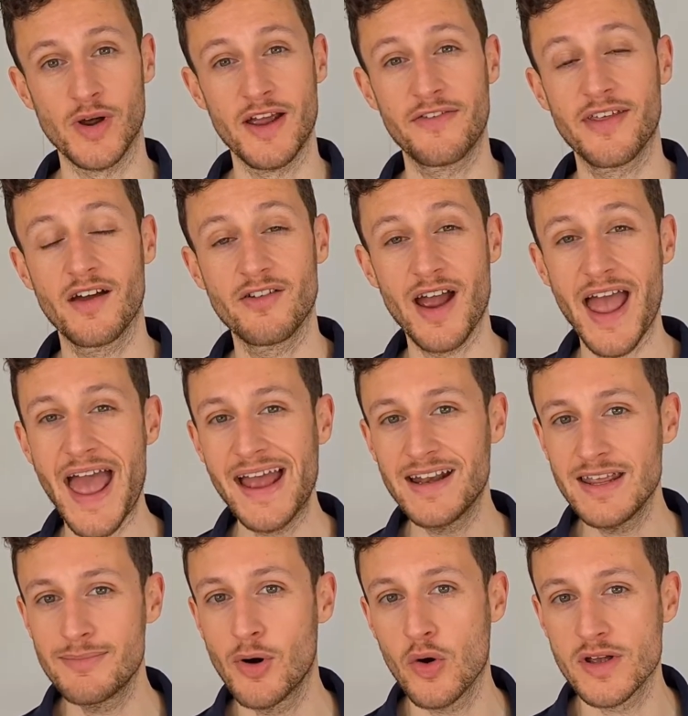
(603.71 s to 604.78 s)
If there are
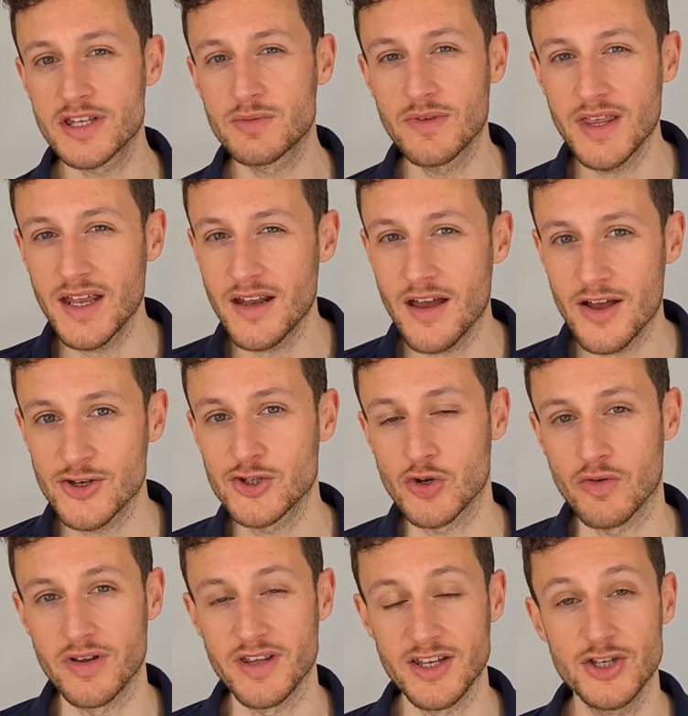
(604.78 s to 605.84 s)
any points within her
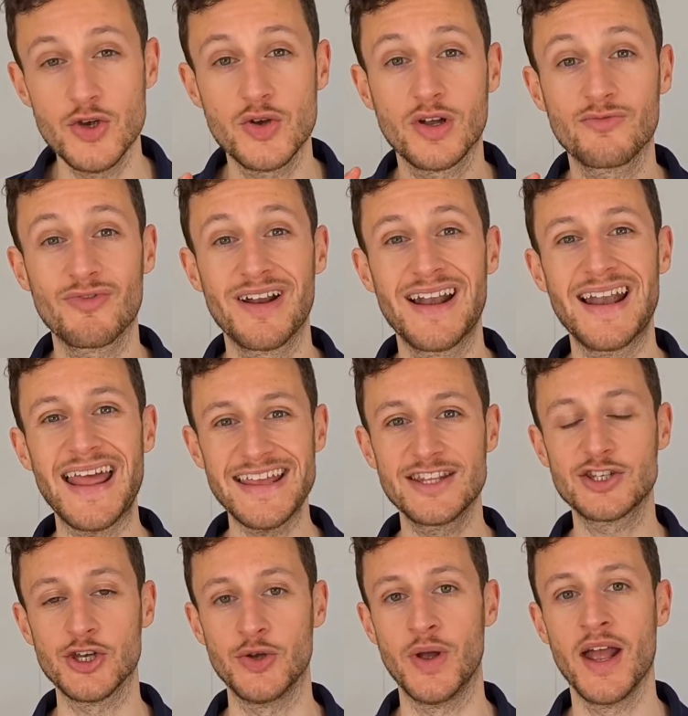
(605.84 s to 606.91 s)
story that you can relate
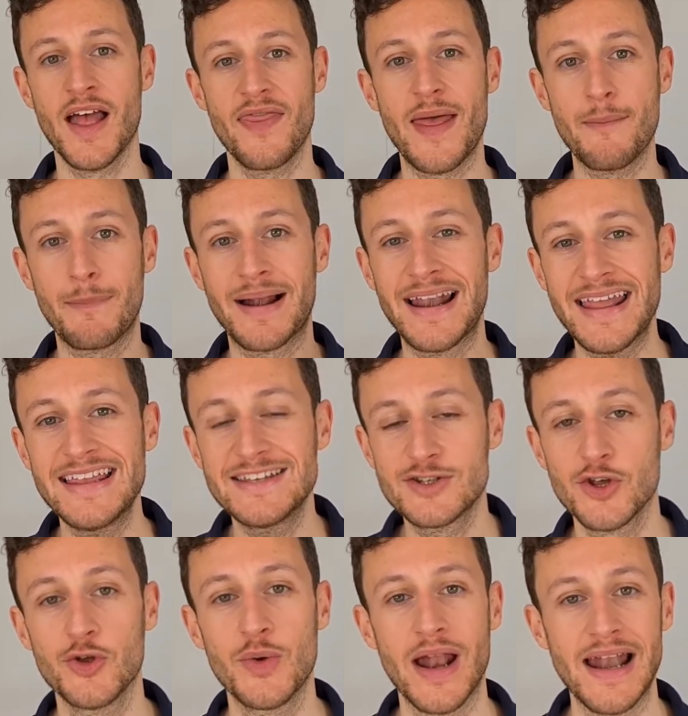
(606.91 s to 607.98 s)
to, then please
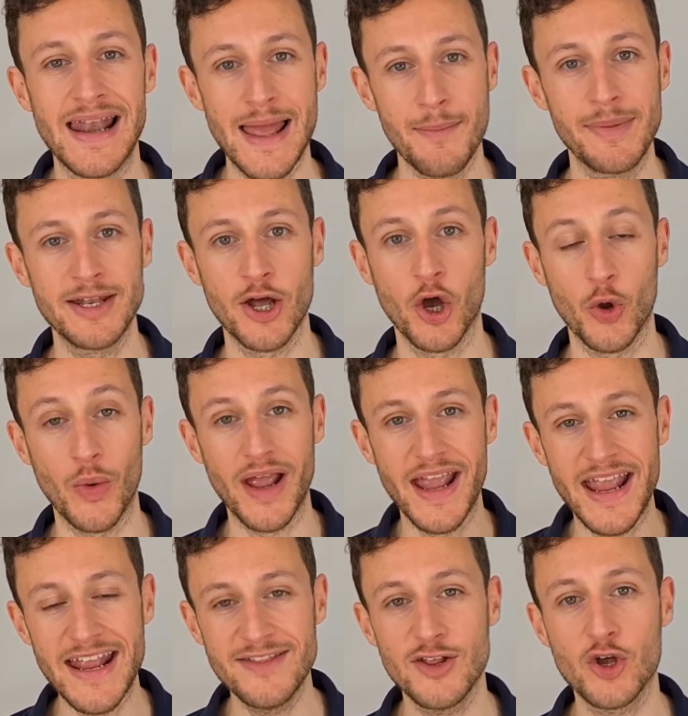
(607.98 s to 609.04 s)
do let me know
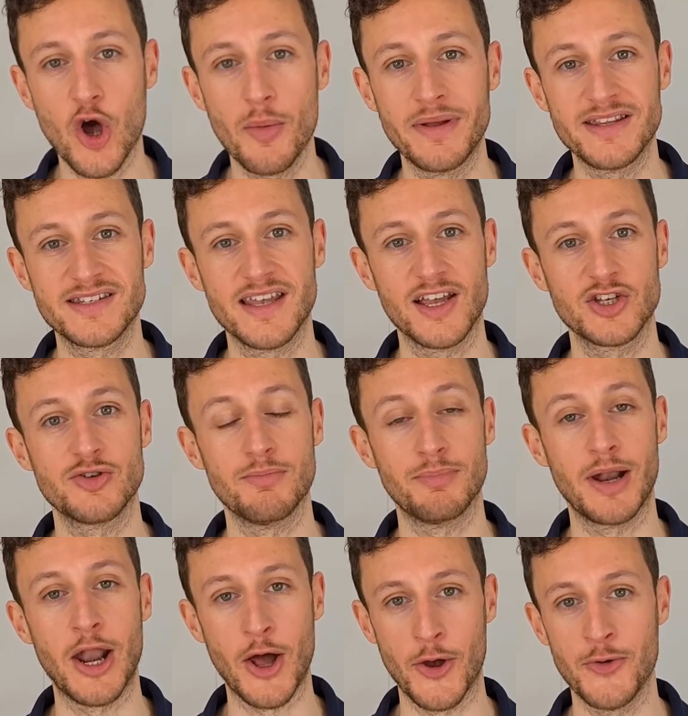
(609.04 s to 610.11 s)
in the comment section
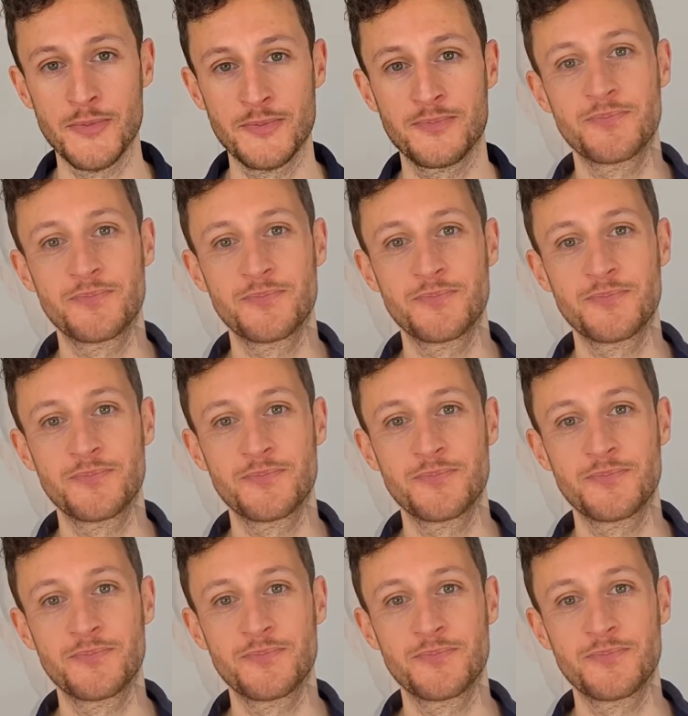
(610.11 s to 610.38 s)
below.